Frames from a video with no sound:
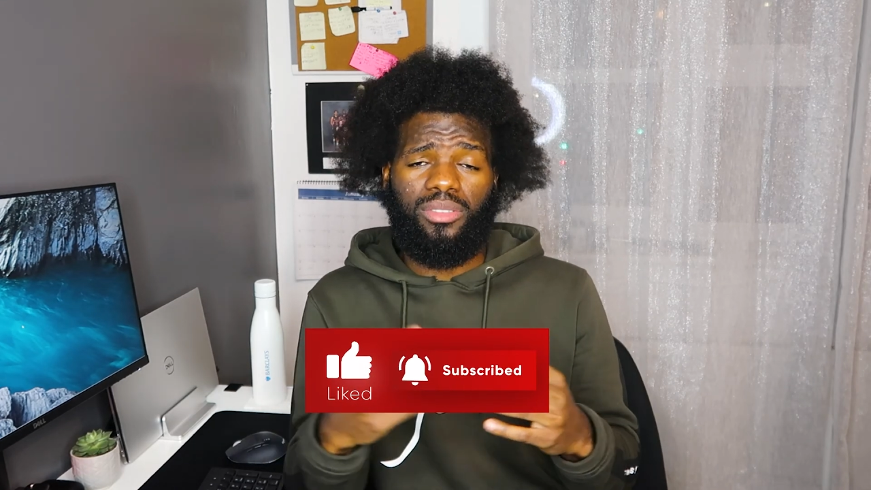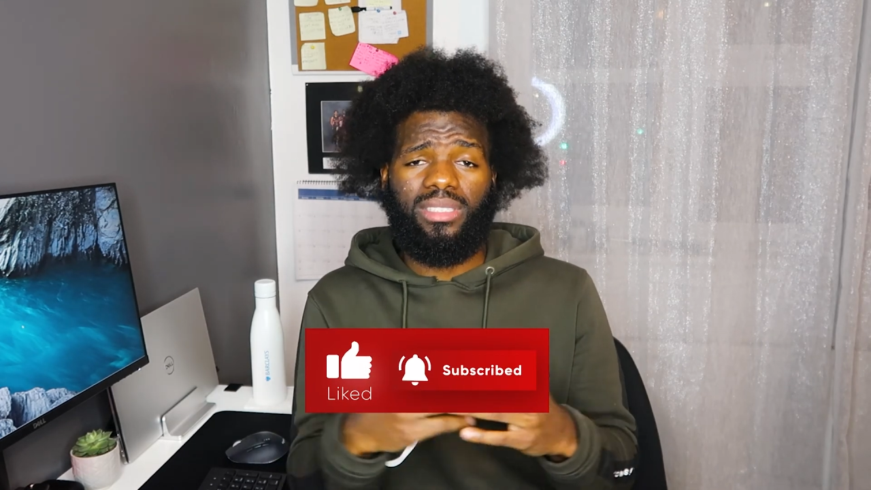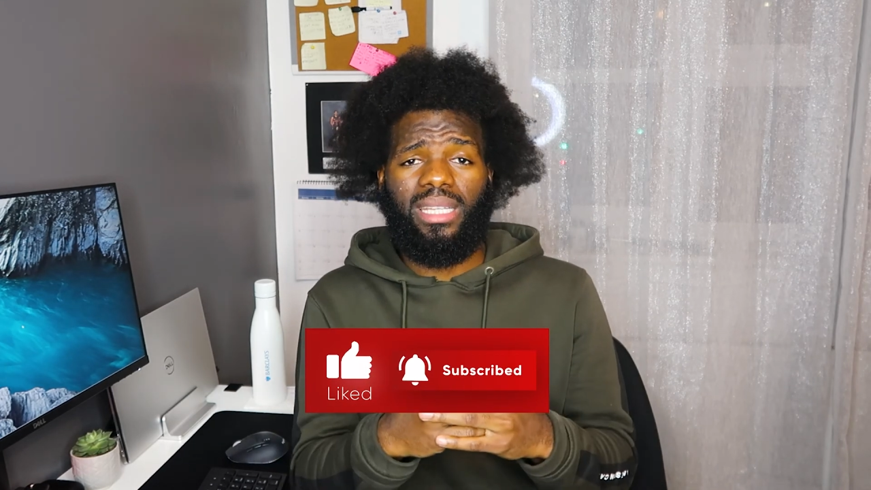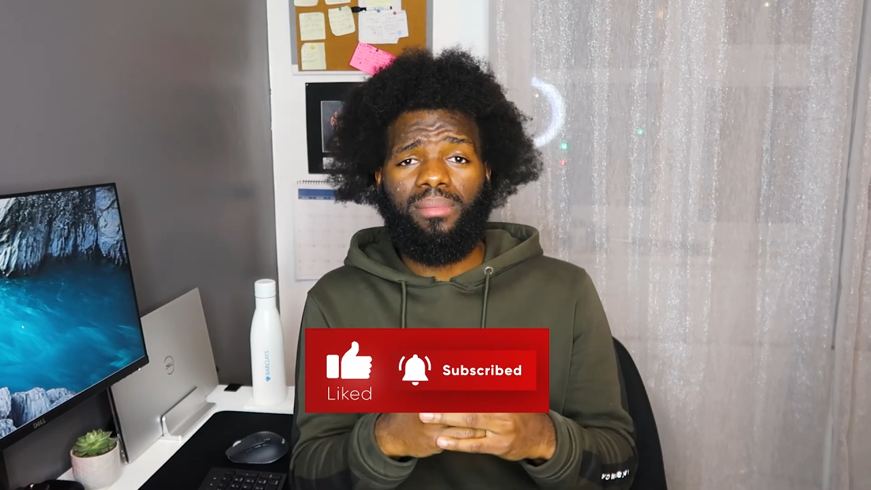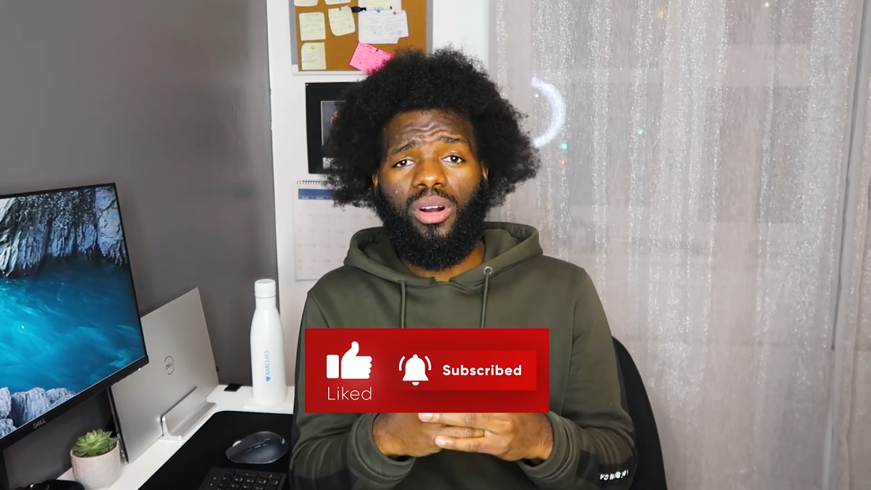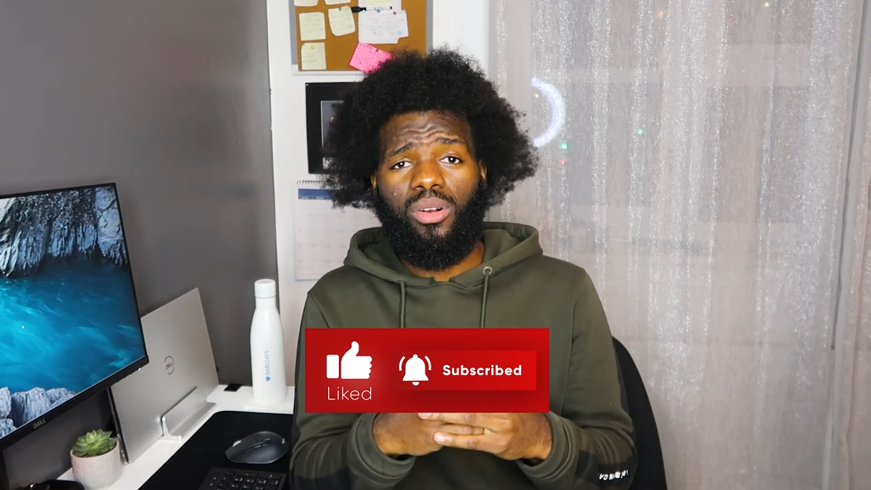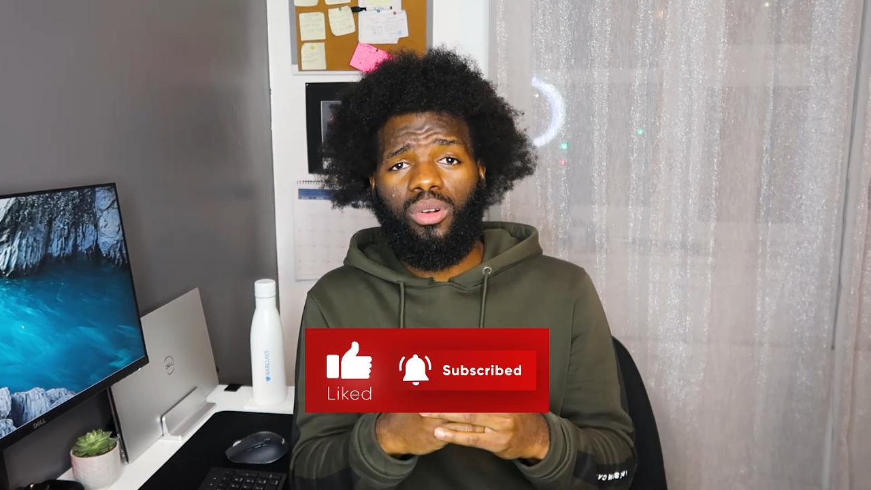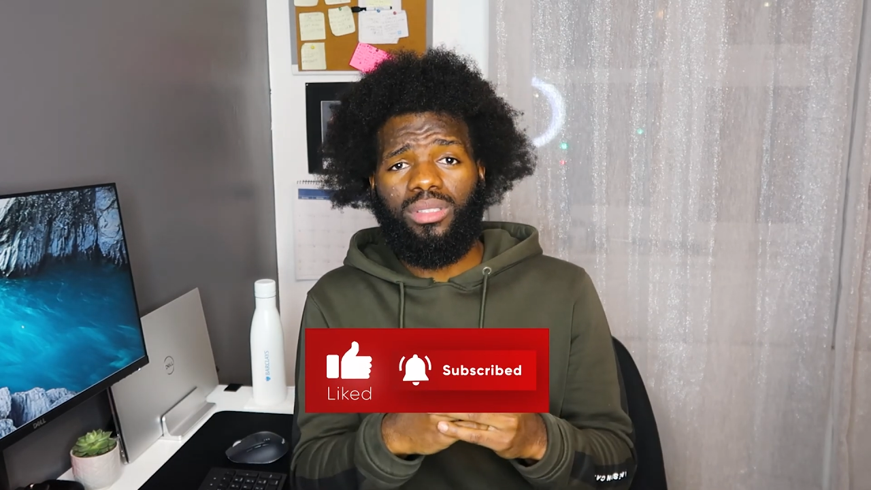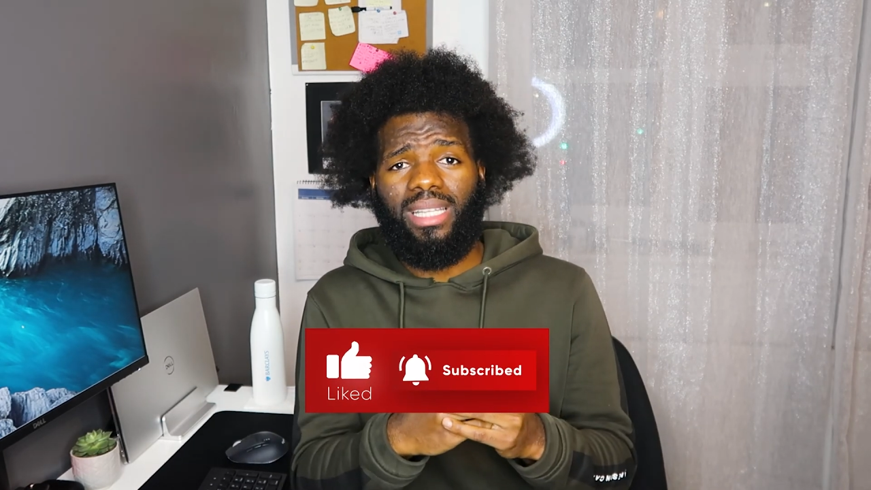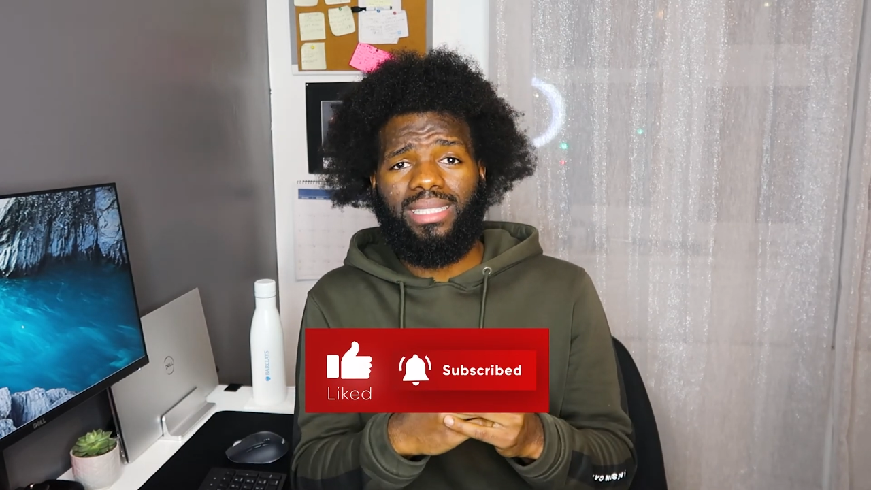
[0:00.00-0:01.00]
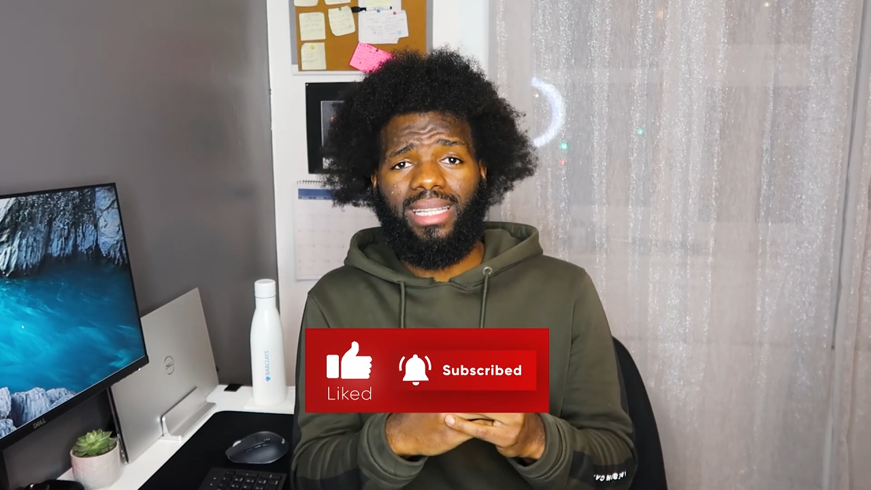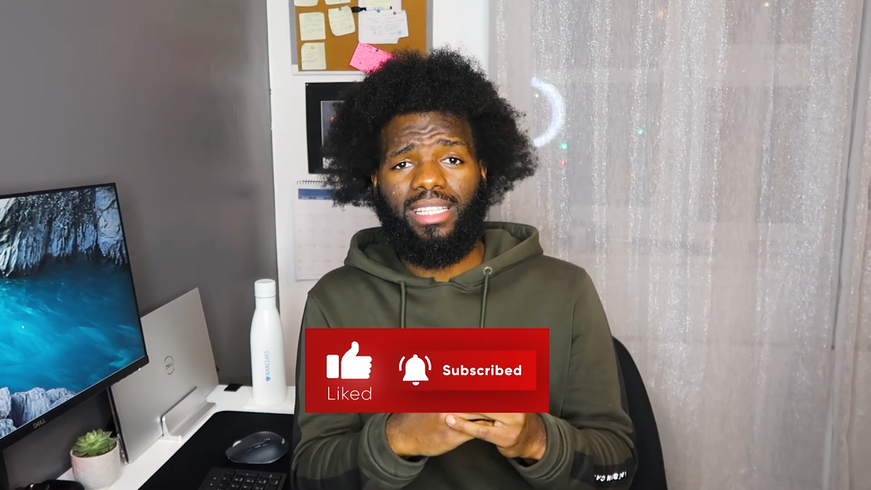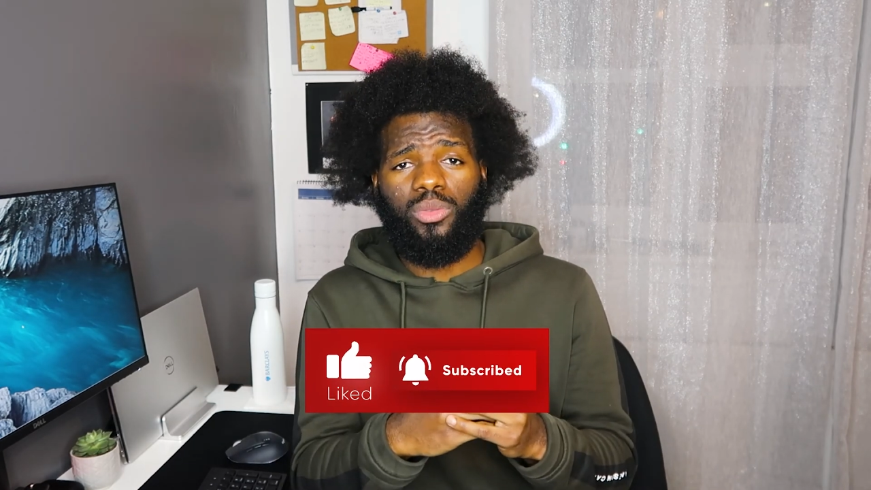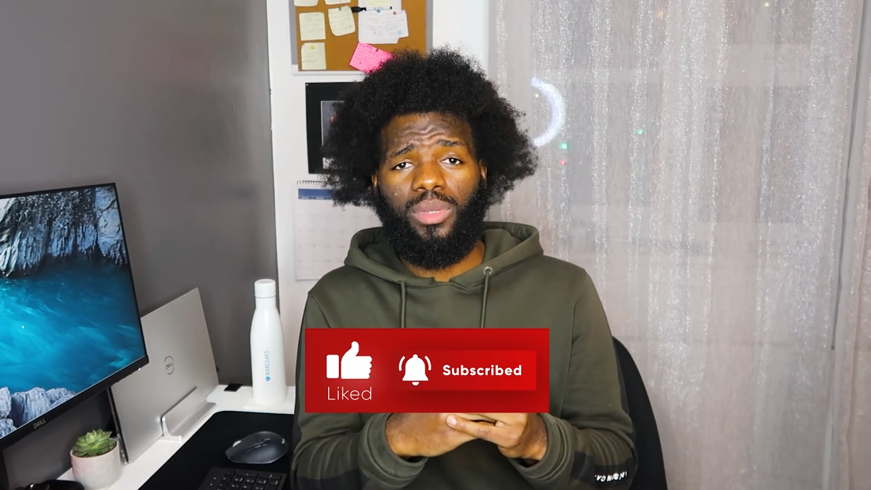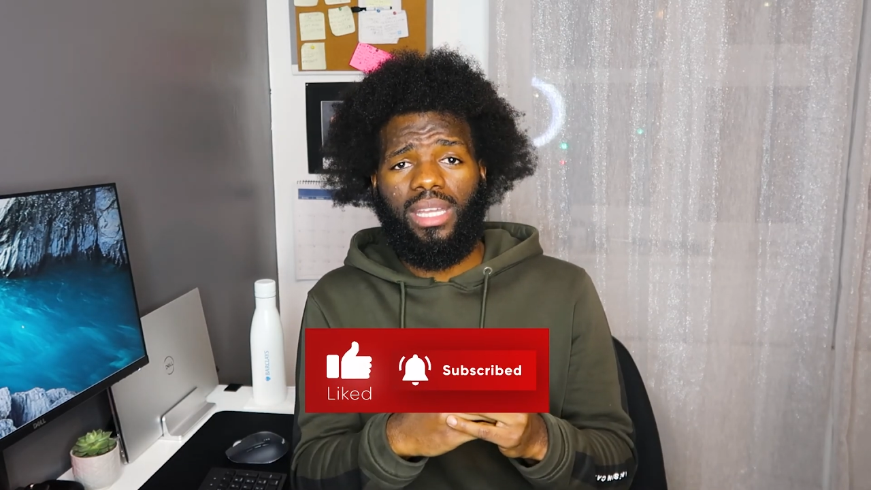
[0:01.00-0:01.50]
to see more content
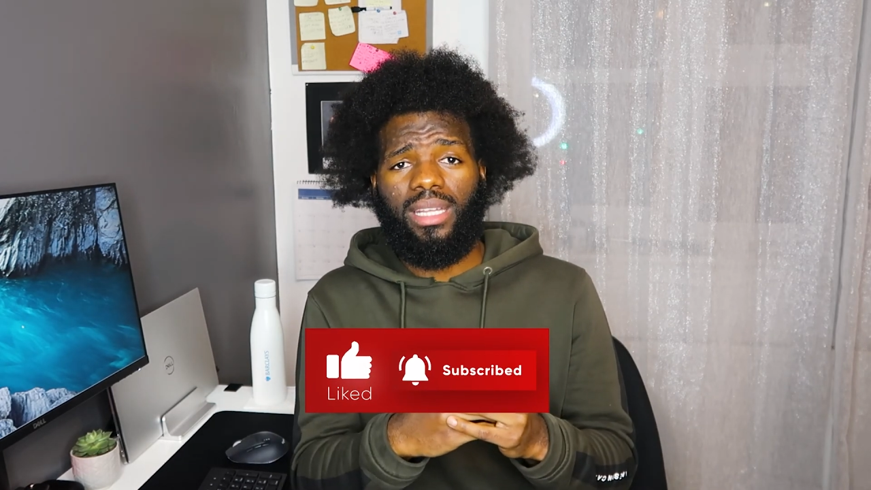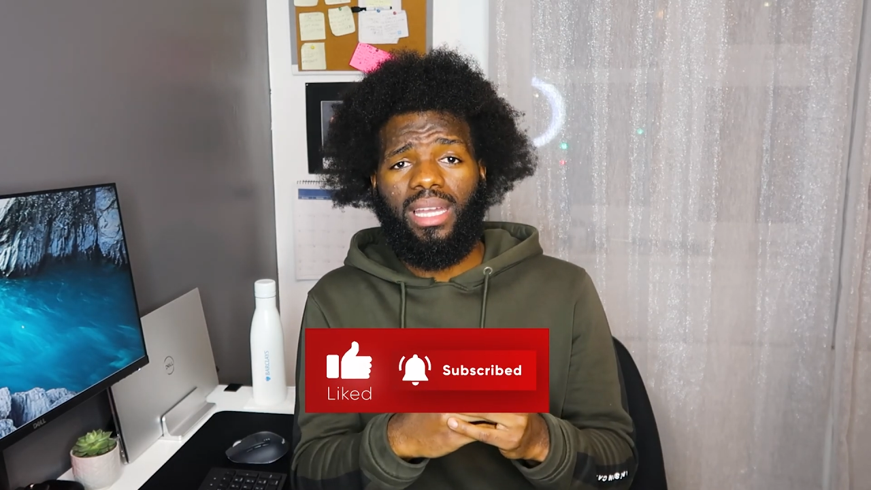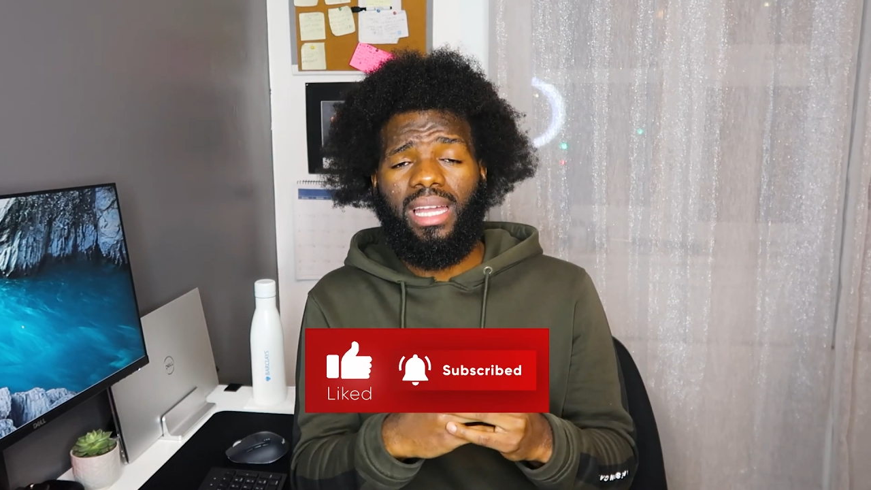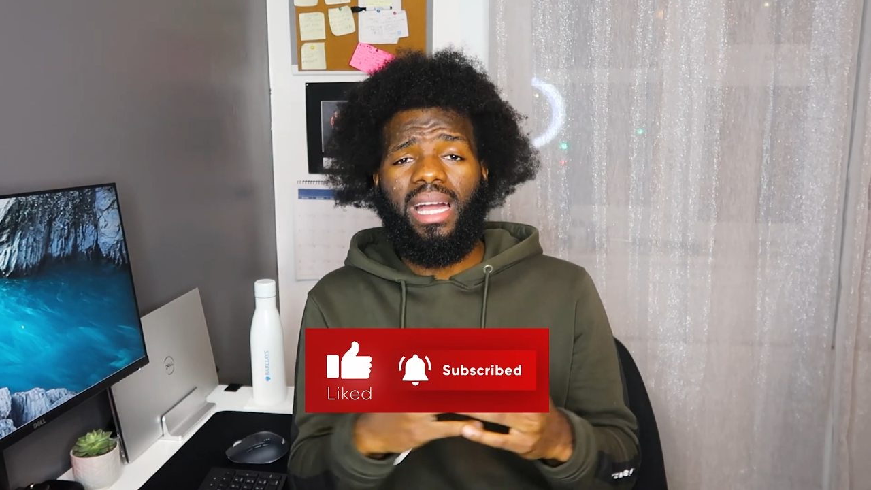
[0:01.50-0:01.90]
next week.